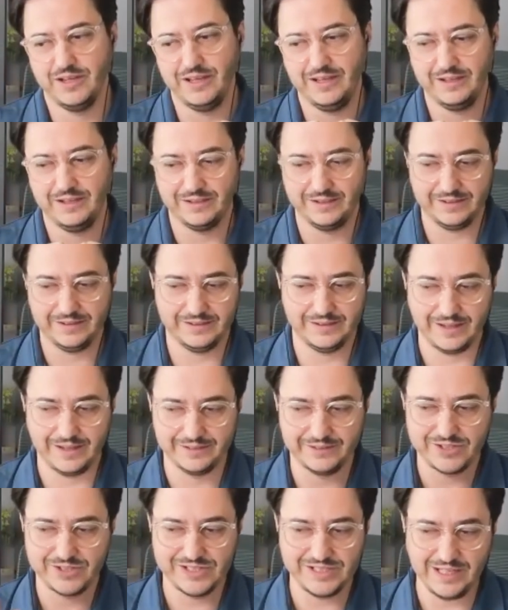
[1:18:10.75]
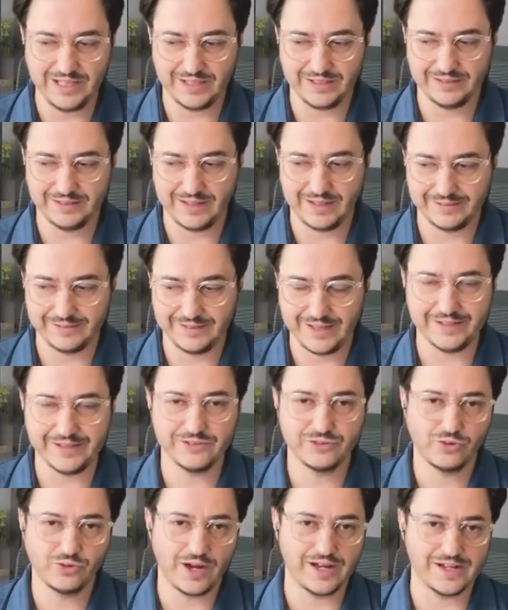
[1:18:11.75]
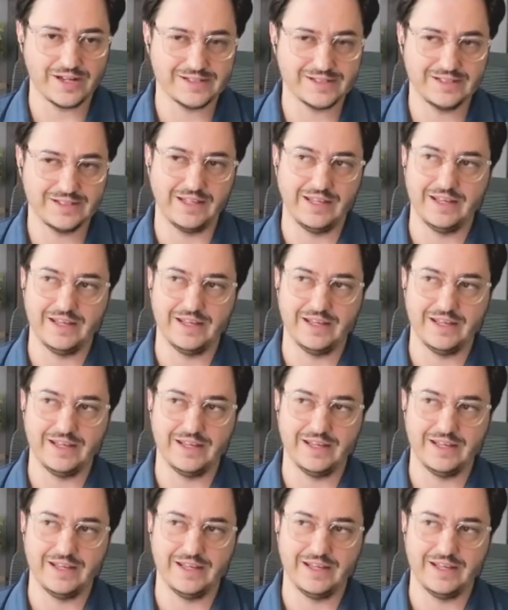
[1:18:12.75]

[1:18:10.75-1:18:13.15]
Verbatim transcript: and understand that that trust